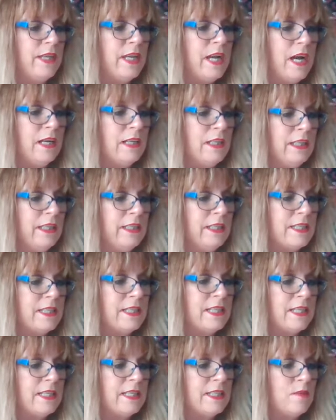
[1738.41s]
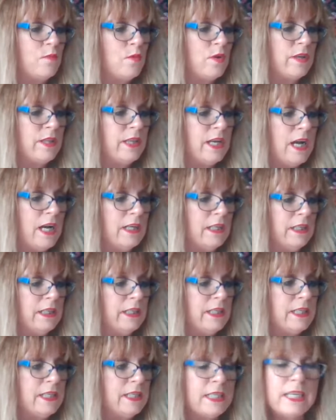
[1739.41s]
the ugliness is and where the
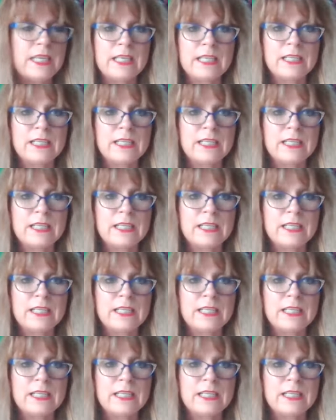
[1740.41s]
ugliness